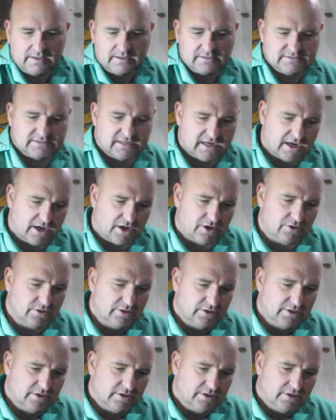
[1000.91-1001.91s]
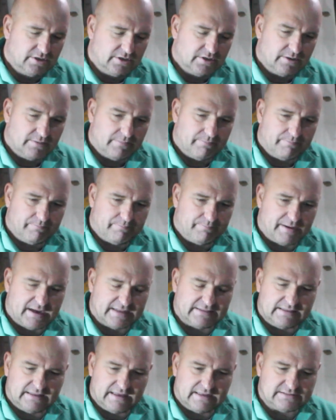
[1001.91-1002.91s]
So,
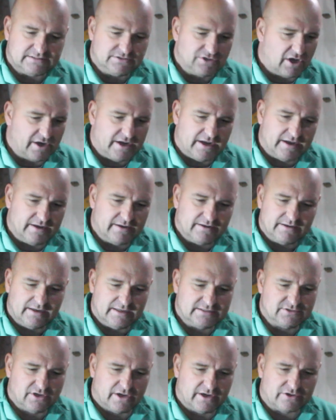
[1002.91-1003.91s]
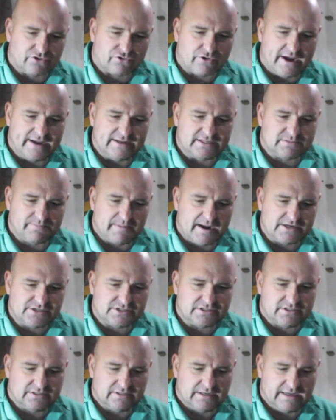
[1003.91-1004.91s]
but it's not a train
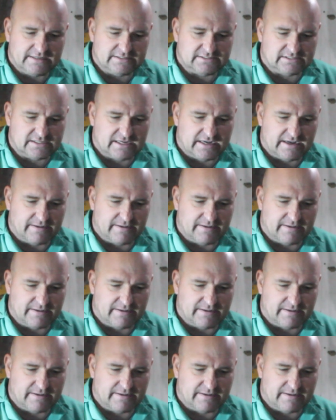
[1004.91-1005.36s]
smash. It's